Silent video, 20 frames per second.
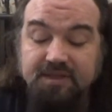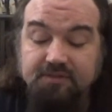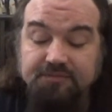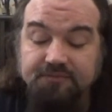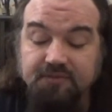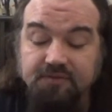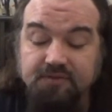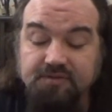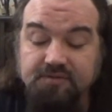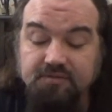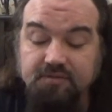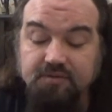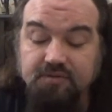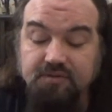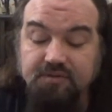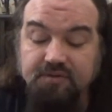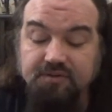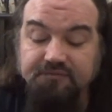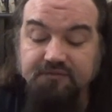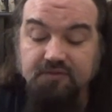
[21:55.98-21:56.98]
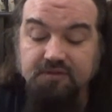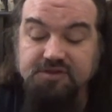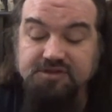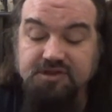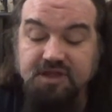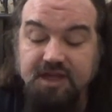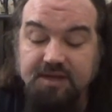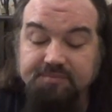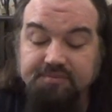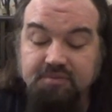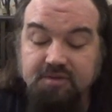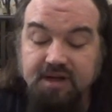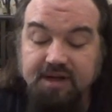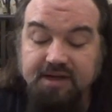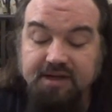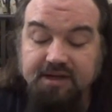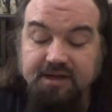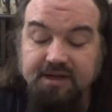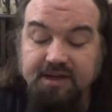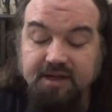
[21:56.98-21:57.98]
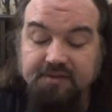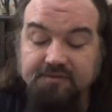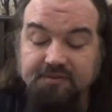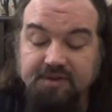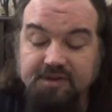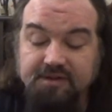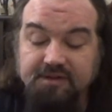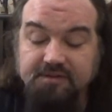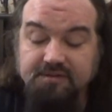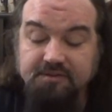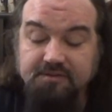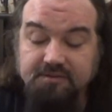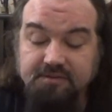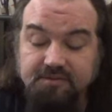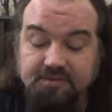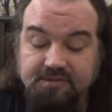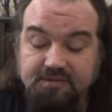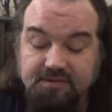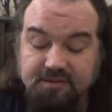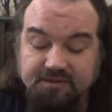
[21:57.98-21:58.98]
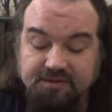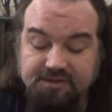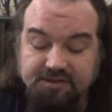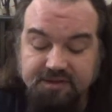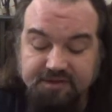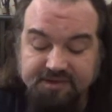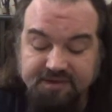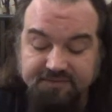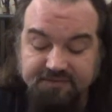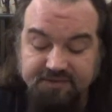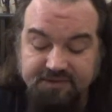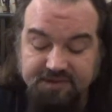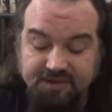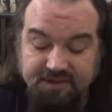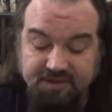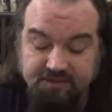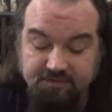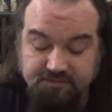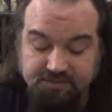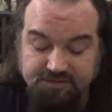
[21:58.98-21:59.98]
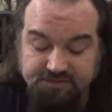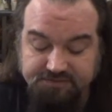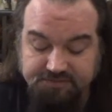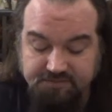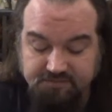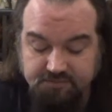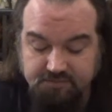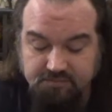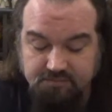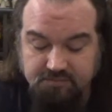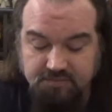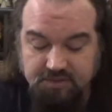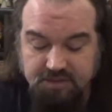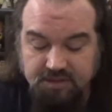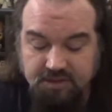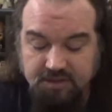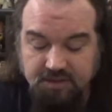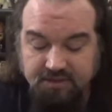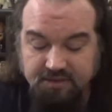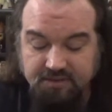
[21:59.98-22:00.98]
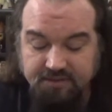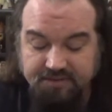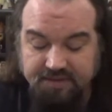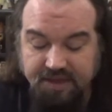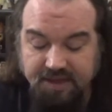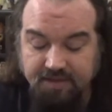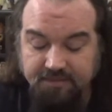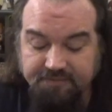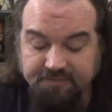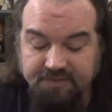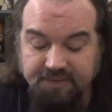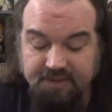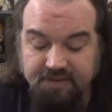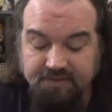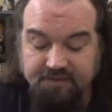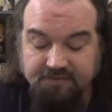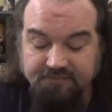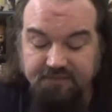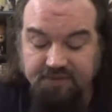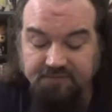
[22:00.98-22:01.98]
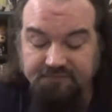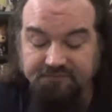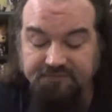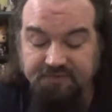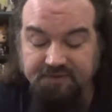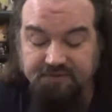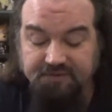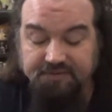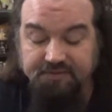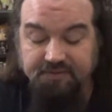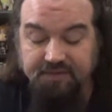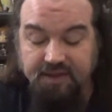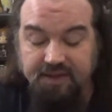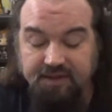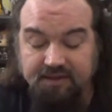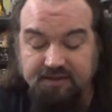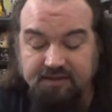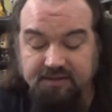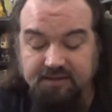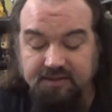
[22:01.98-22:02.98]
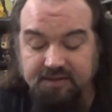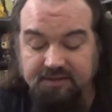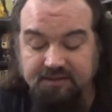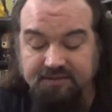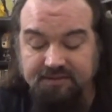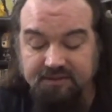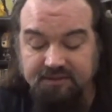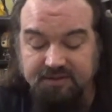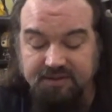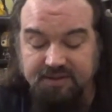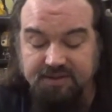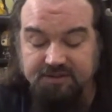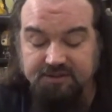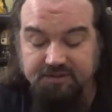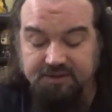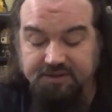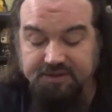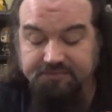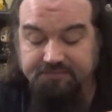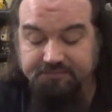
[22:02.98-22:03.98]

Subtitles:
Ruined a 4th of July parade in Guthrie, injuring 17, which Sam says feels like insult to injury.